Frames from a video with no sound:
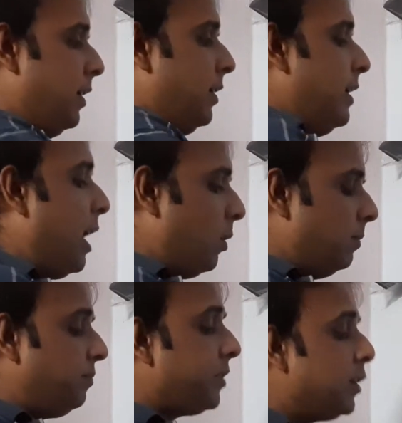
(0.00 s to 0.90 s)
Now,
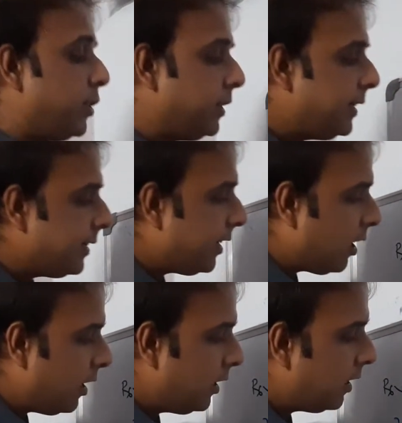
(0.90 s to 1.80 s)
so this is
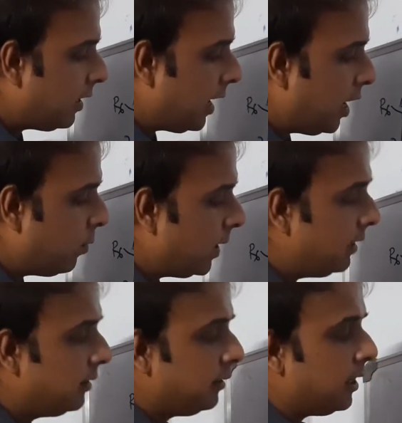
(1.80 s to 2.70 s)
your
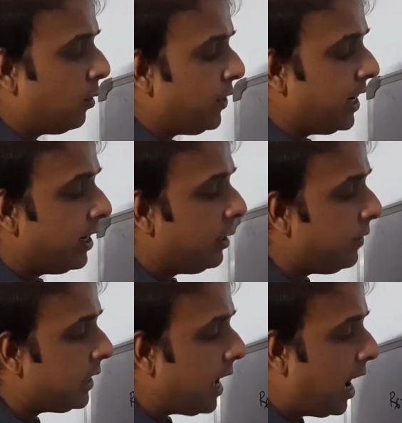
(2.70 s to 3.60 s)
R1. Now we are done
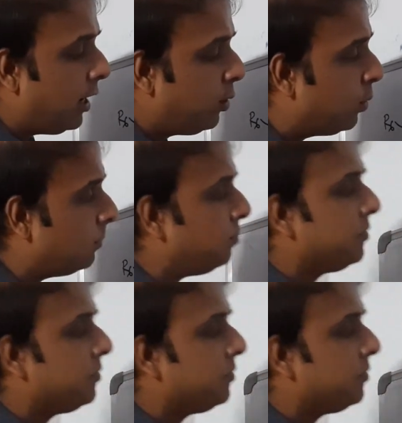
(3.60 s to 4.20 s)
with R2.